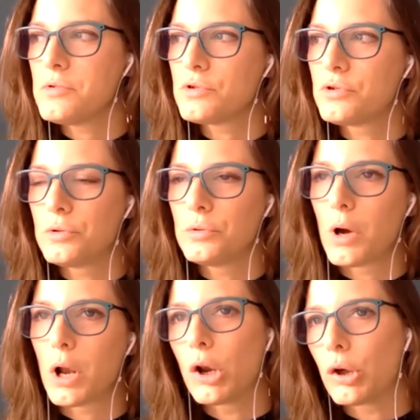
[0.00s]

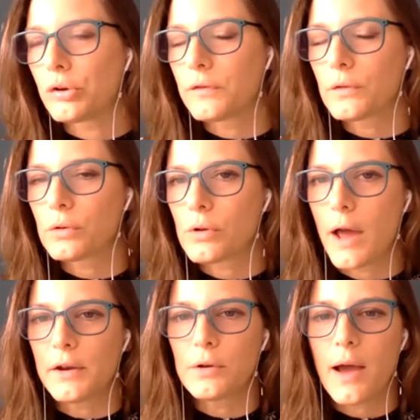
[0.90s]

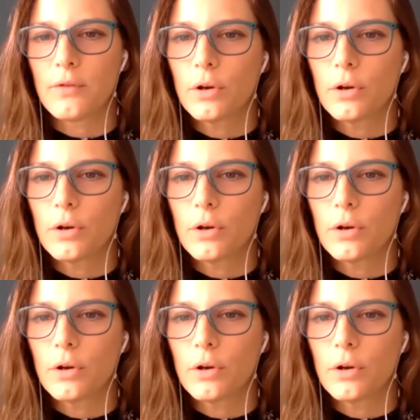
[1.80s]
have a